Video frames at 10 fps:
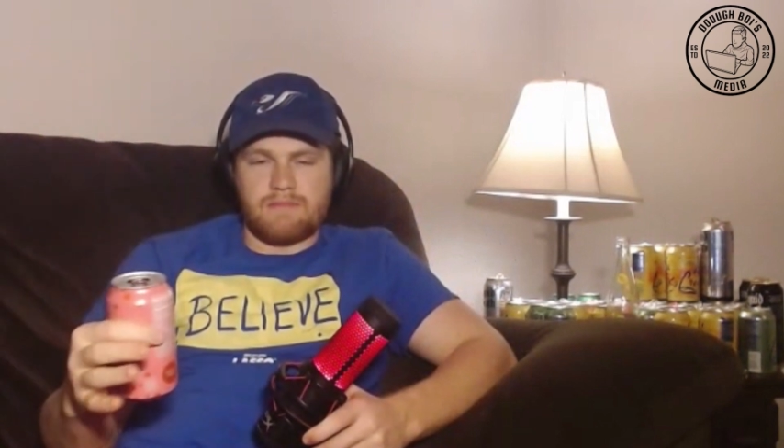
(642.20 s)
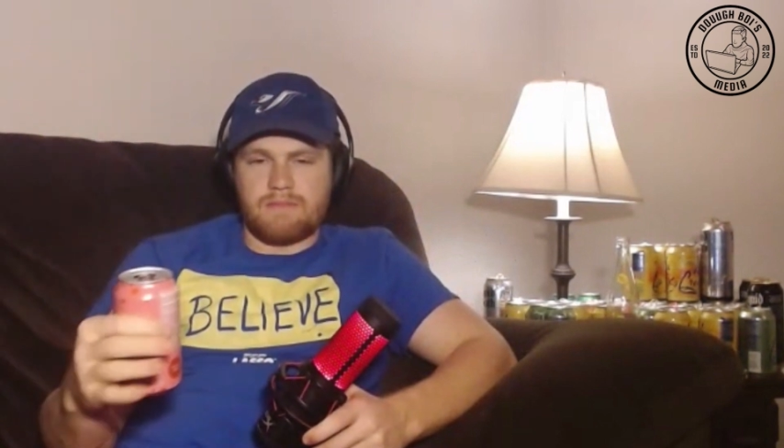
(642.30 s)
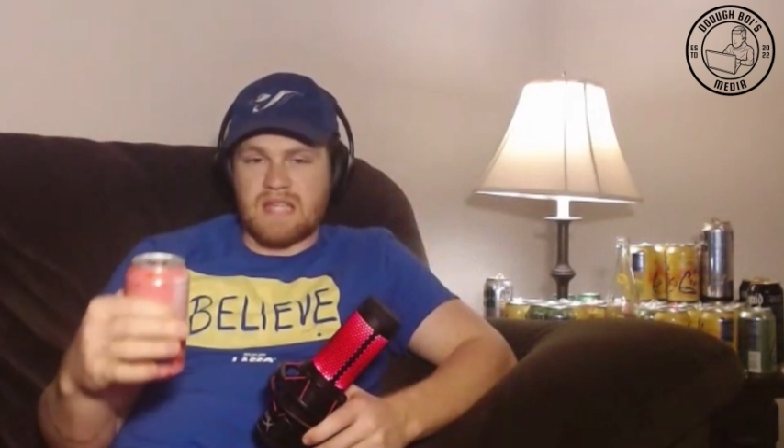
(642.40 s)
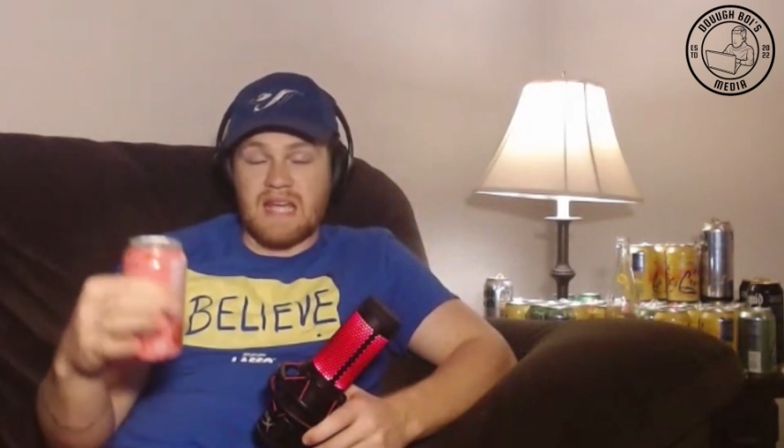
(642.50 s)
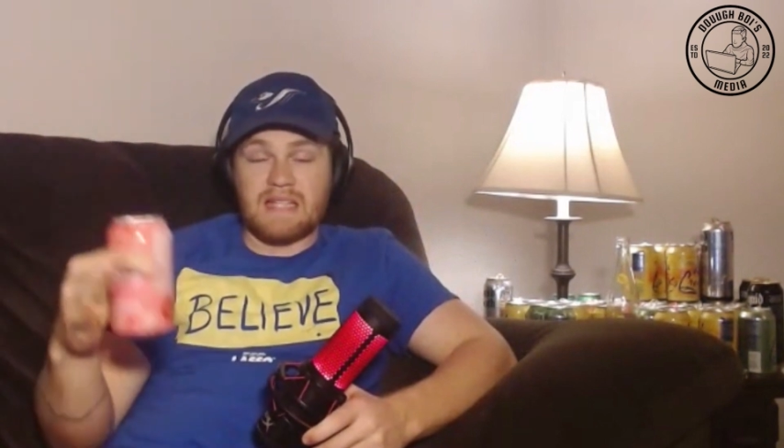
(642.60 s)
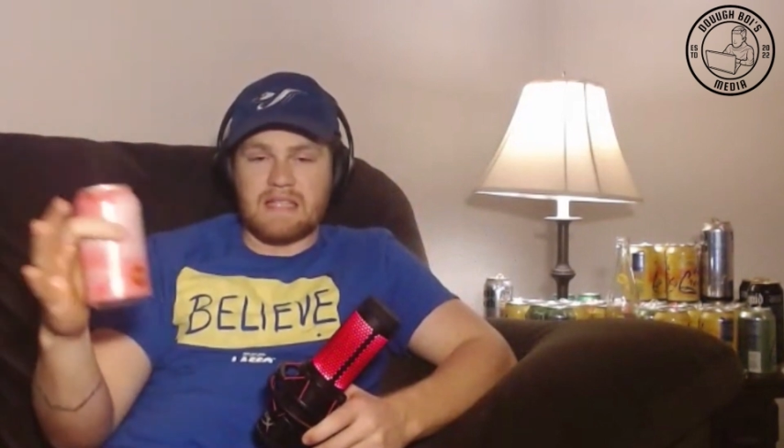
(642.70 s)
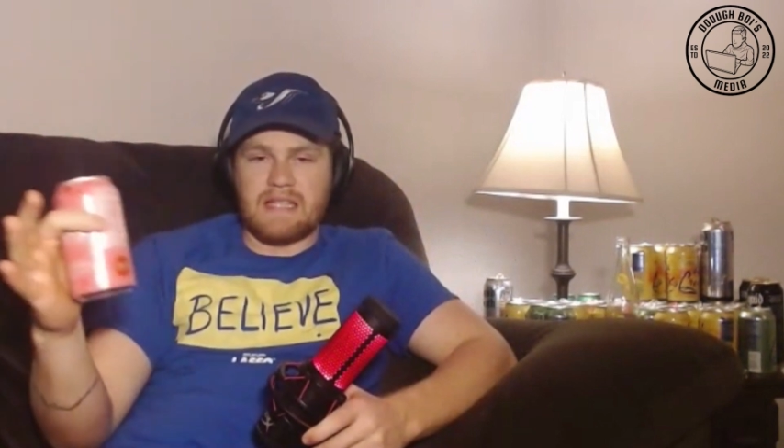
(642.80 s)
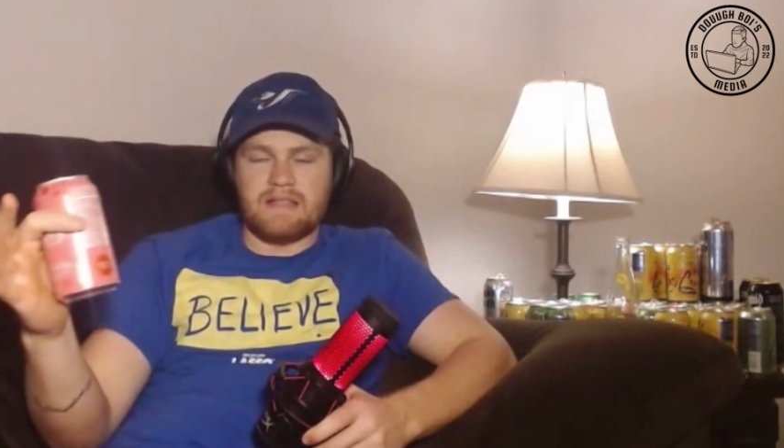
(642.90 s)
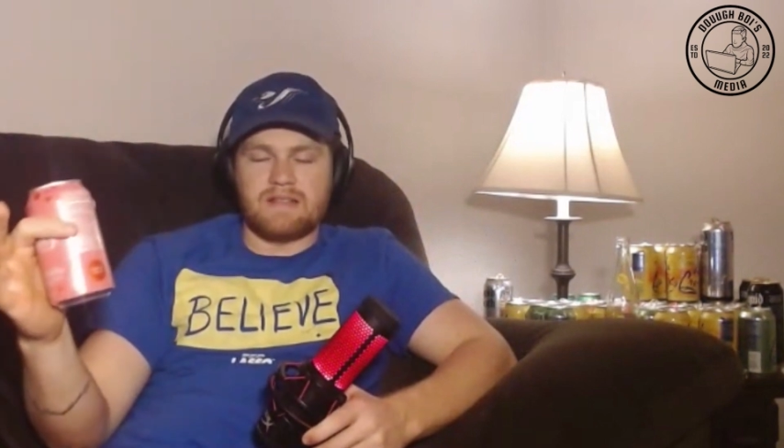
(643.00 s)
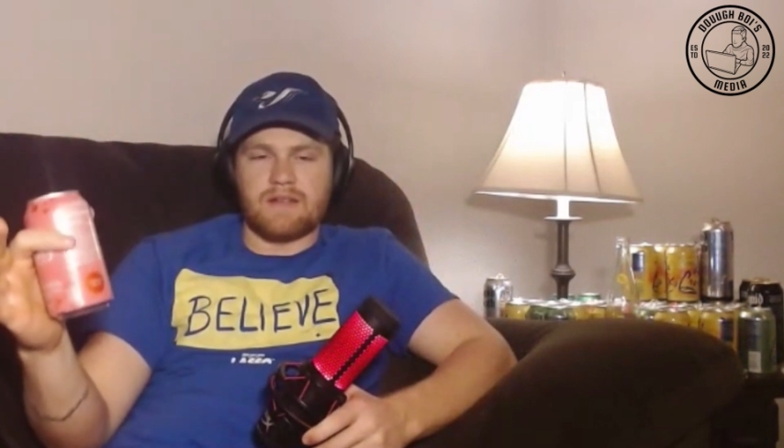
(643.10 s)
10
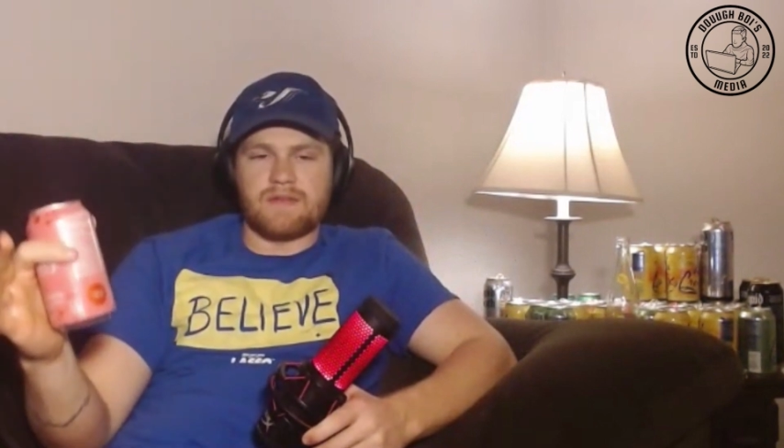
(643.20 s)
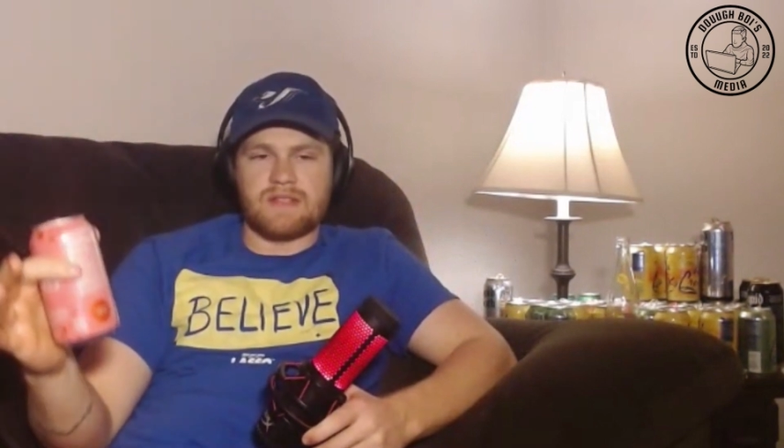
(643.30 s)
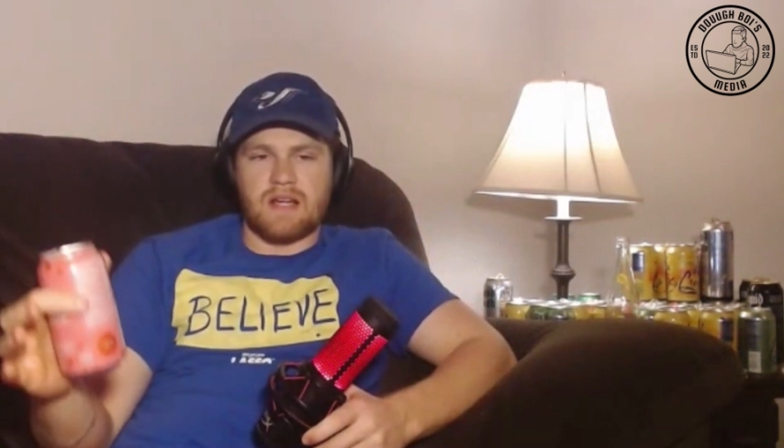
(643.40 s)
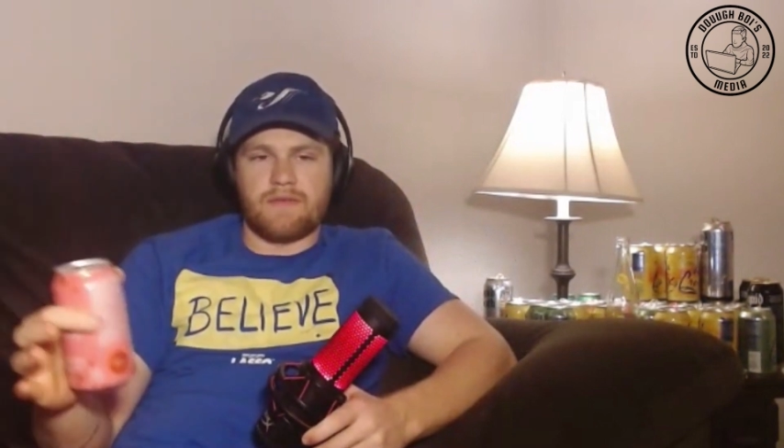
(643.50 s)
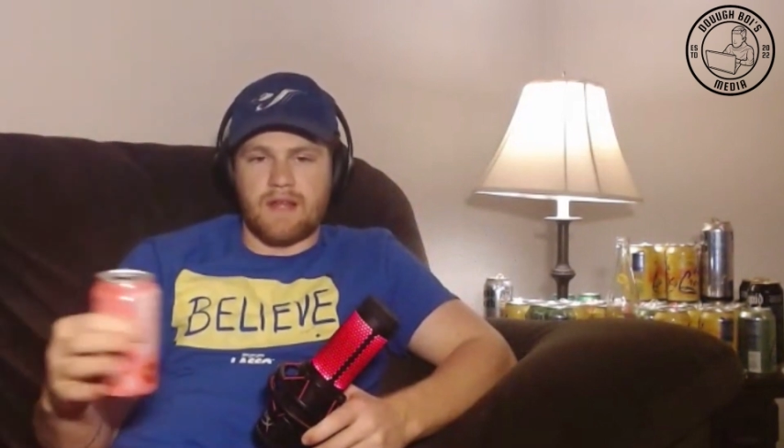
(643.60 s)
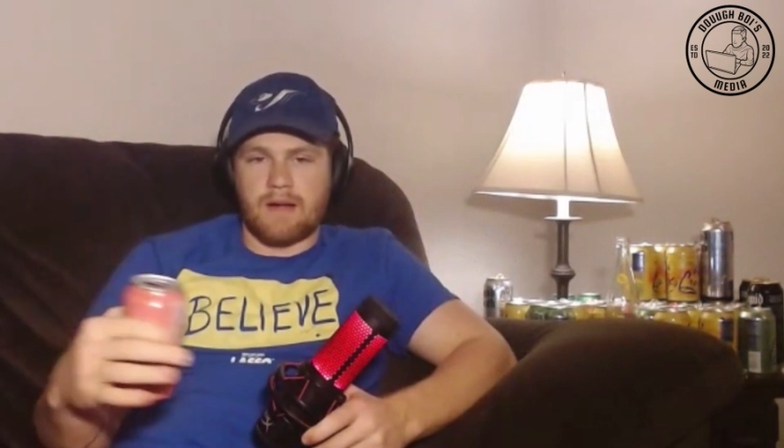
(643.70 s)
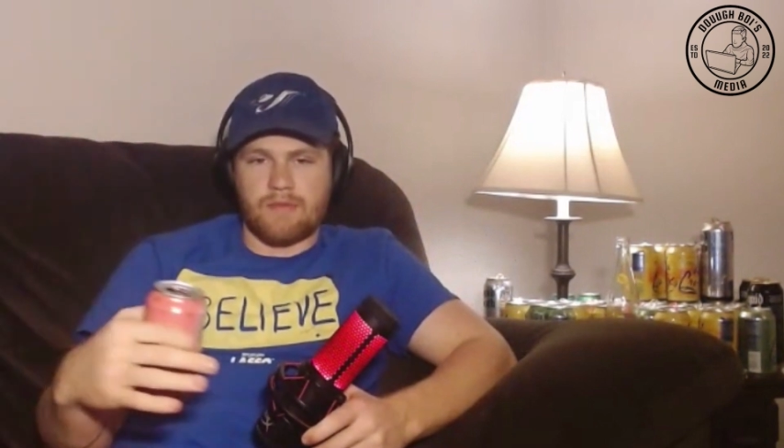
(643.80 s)
leads of stuff, and I'm